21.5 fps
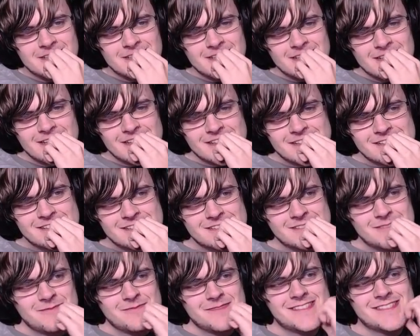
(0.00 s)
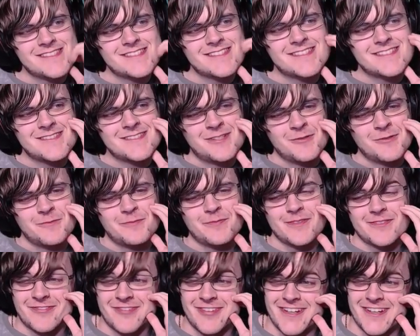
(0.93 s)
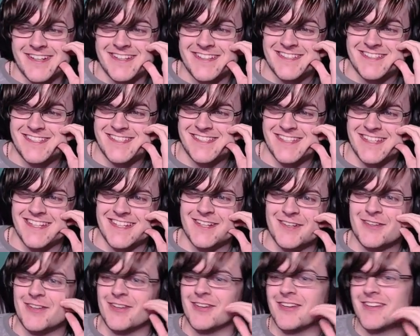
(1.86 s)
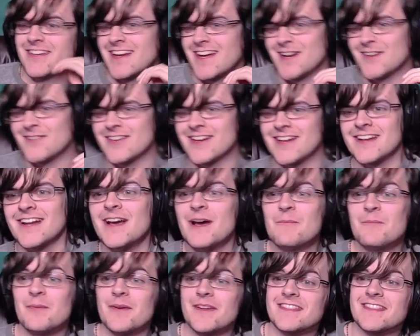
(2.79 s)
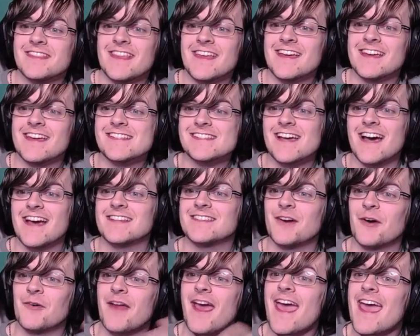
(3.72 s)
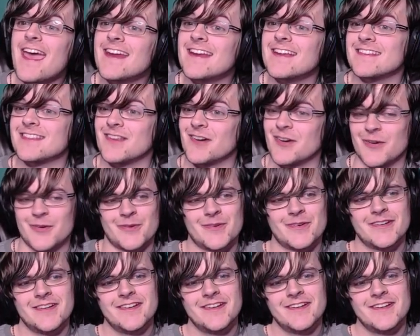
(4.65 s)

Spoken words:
God, this is some stupid fucking shit going on now, man. But thing is, I don't hate it, though.